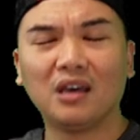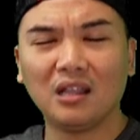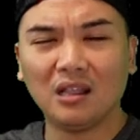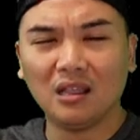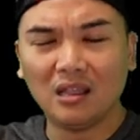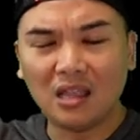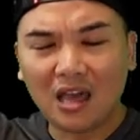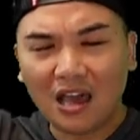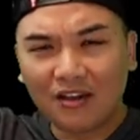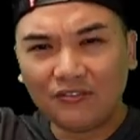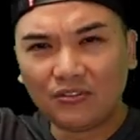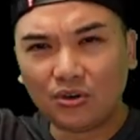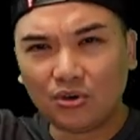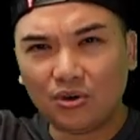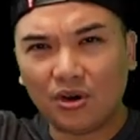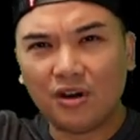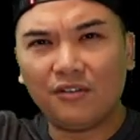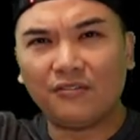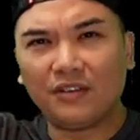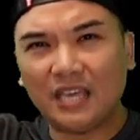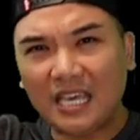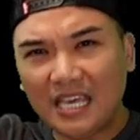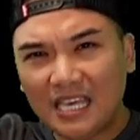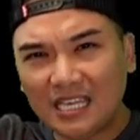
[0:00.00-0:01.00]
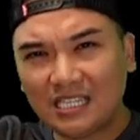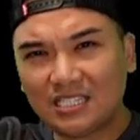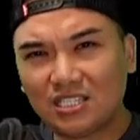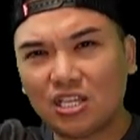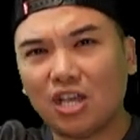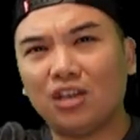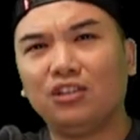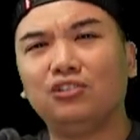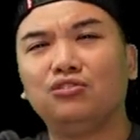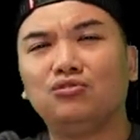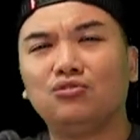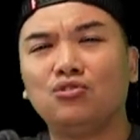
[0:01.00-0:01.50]
level of his
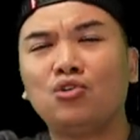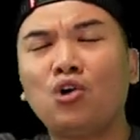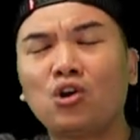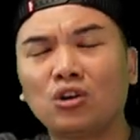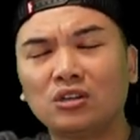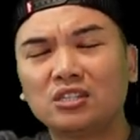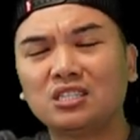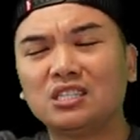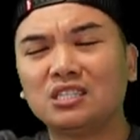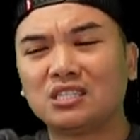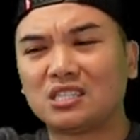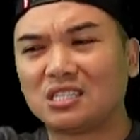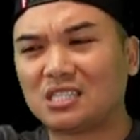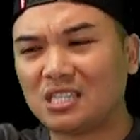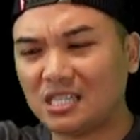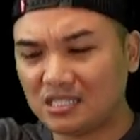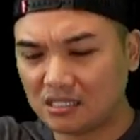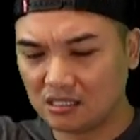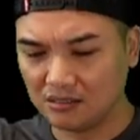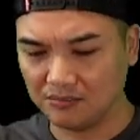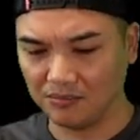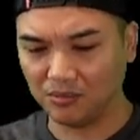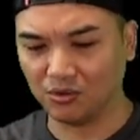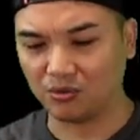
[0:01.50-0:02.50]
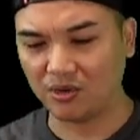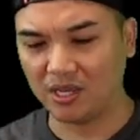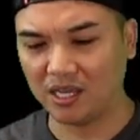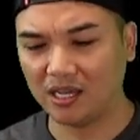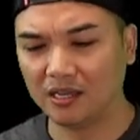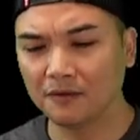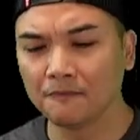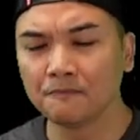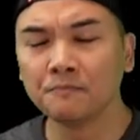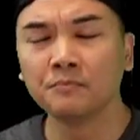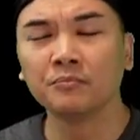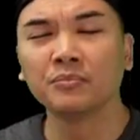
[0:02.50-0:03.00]
narcissism,
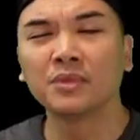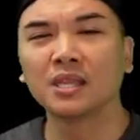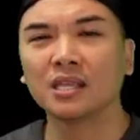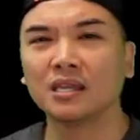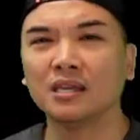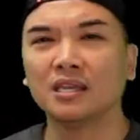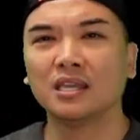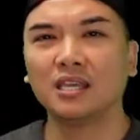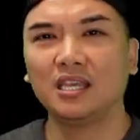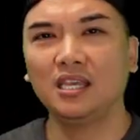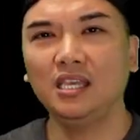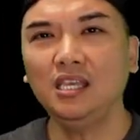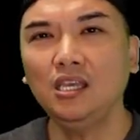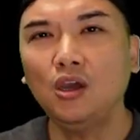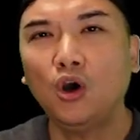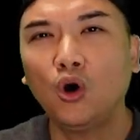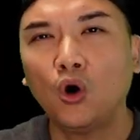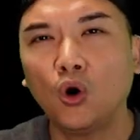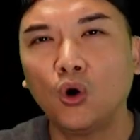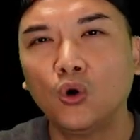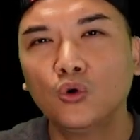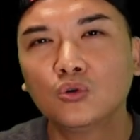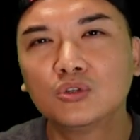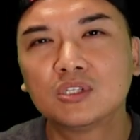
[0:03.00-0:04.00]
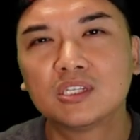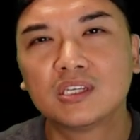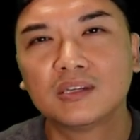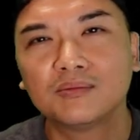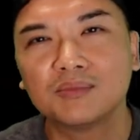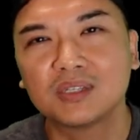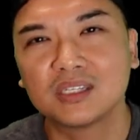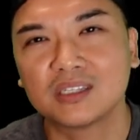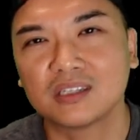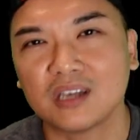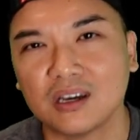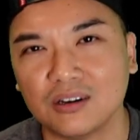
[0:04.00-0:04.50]
okay? He holds
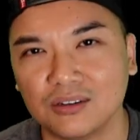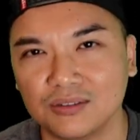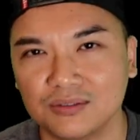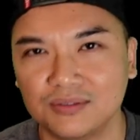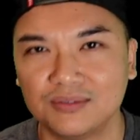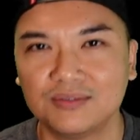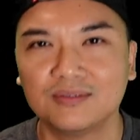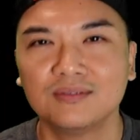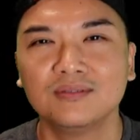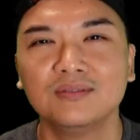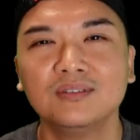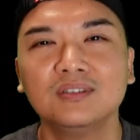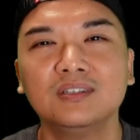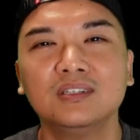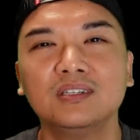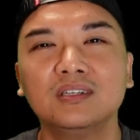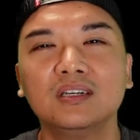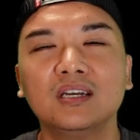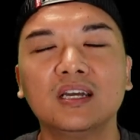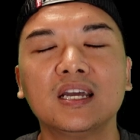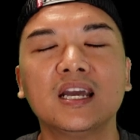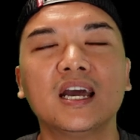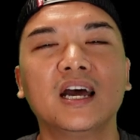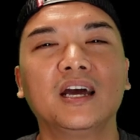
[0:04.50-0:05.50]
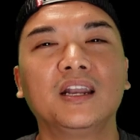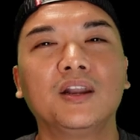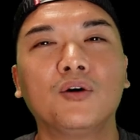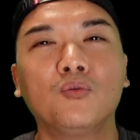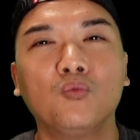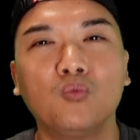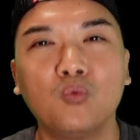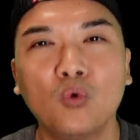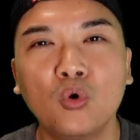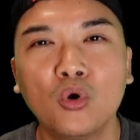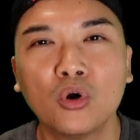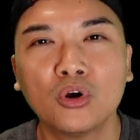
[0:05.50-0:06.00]
himself an
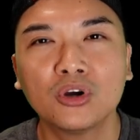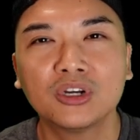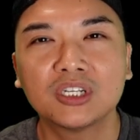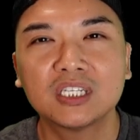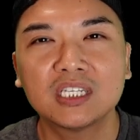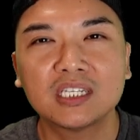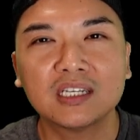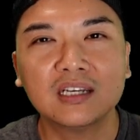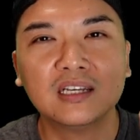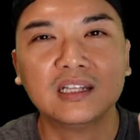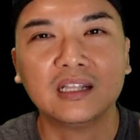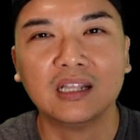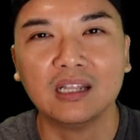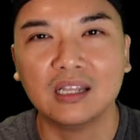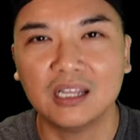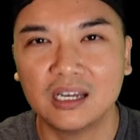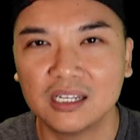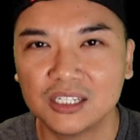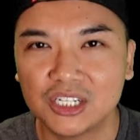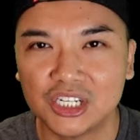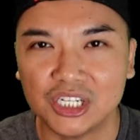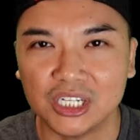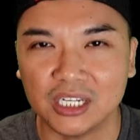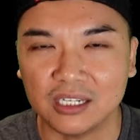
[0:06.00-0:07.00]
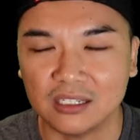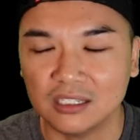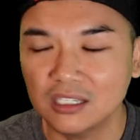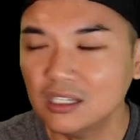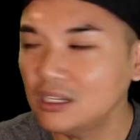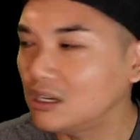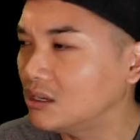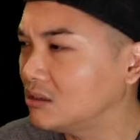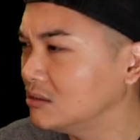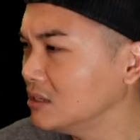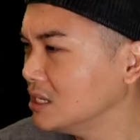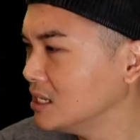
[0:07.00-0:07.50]
awards luncheon. You
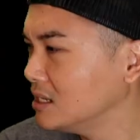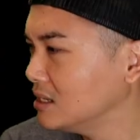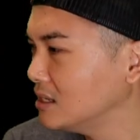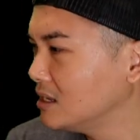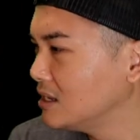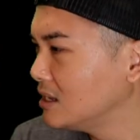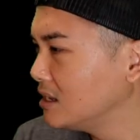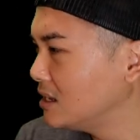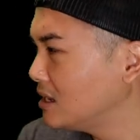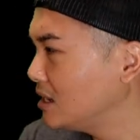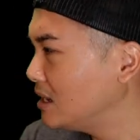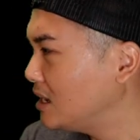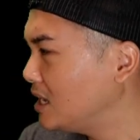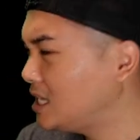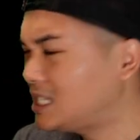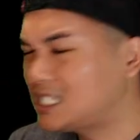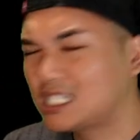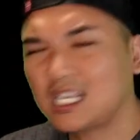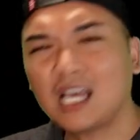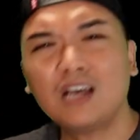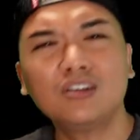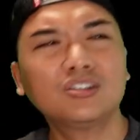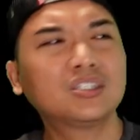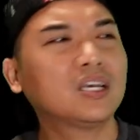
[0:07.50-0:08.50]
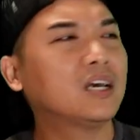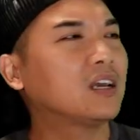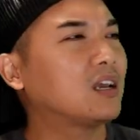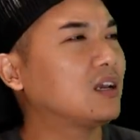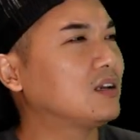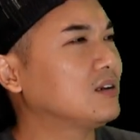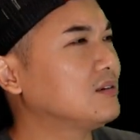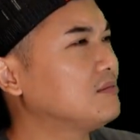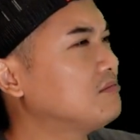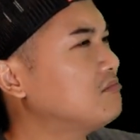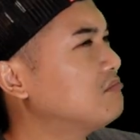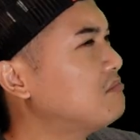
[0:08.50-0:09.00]
know, it sounds like
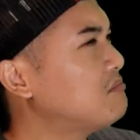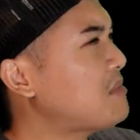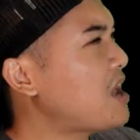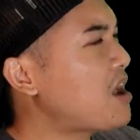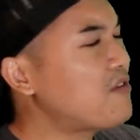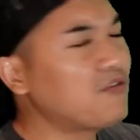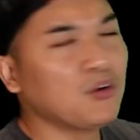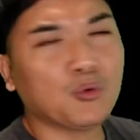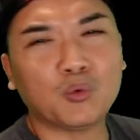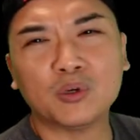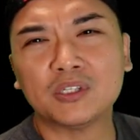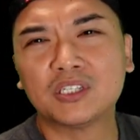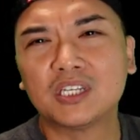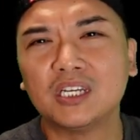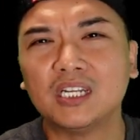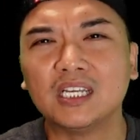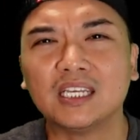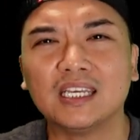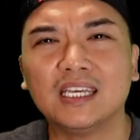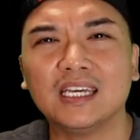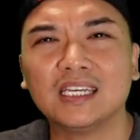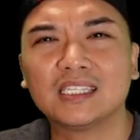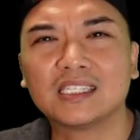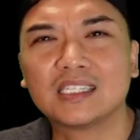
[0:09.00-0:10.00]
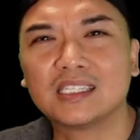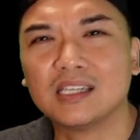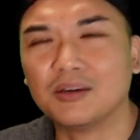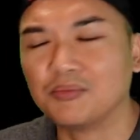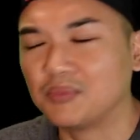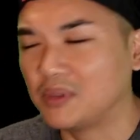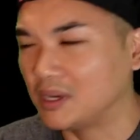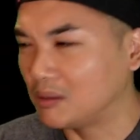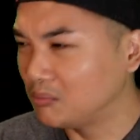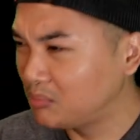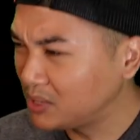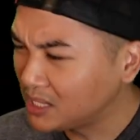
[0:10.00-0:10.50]
everyone's gonna get
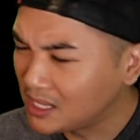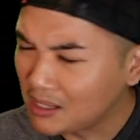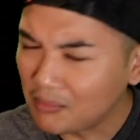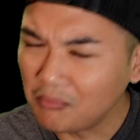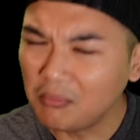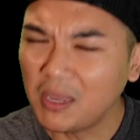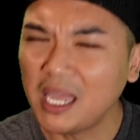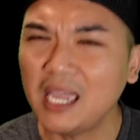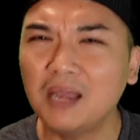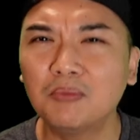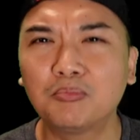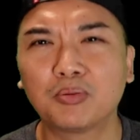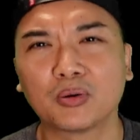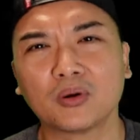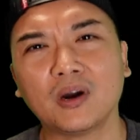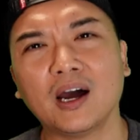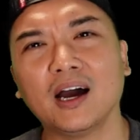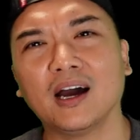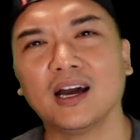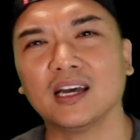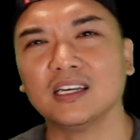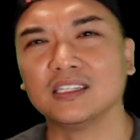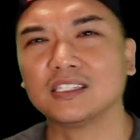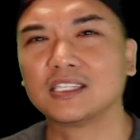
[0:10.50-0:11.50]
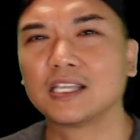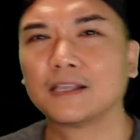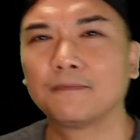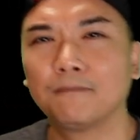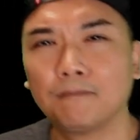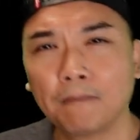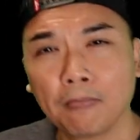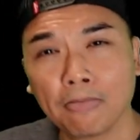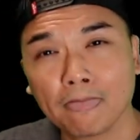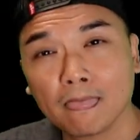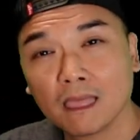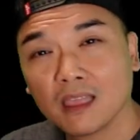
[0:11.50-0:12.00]
something, but the main prize
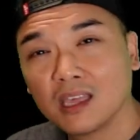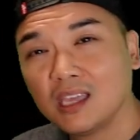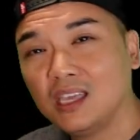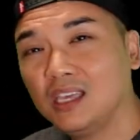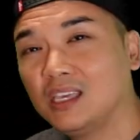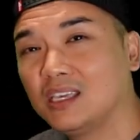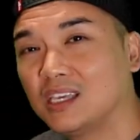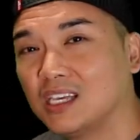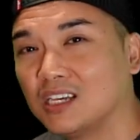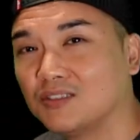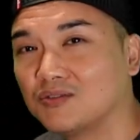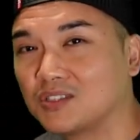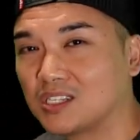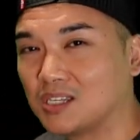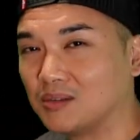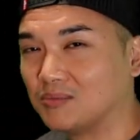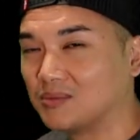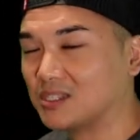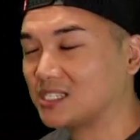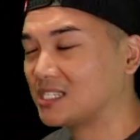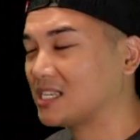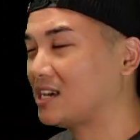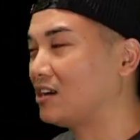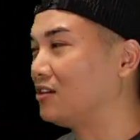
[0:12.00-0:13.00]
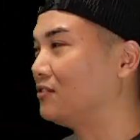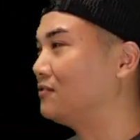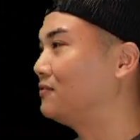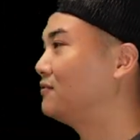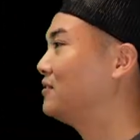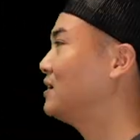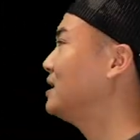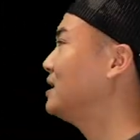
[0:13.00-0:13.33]
he gives himself.